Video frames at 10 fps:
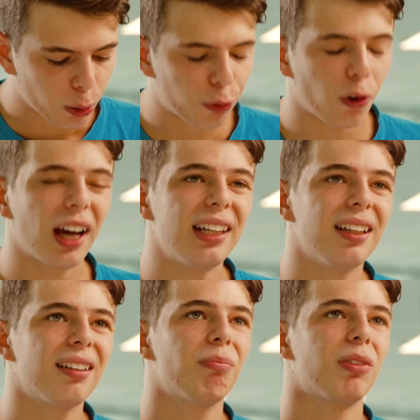
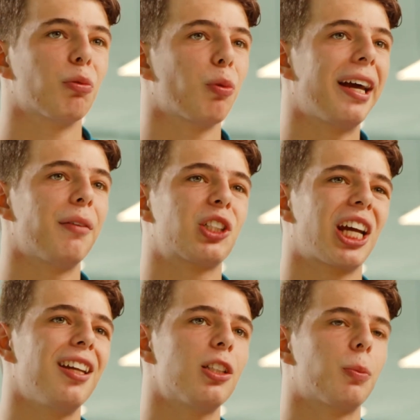finding the rate of
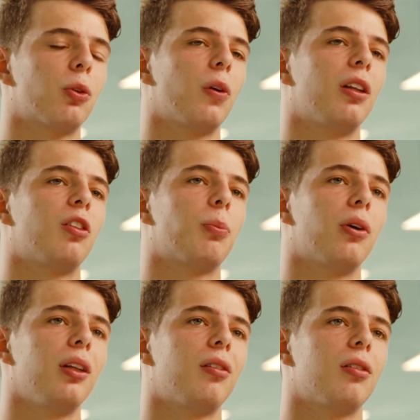change between these
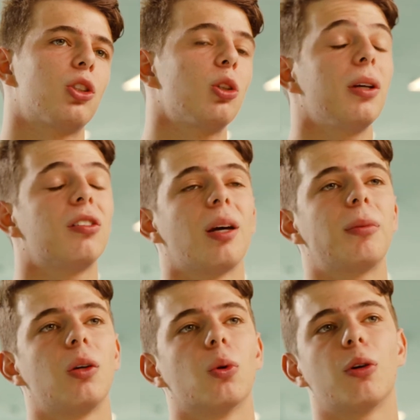points should be
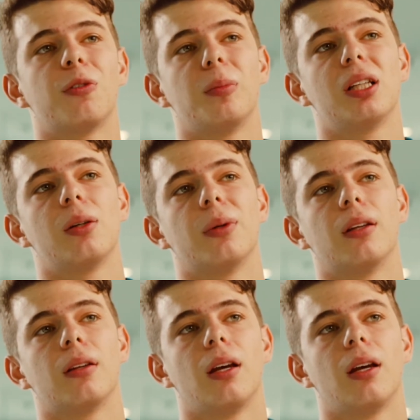something we're all familiar with.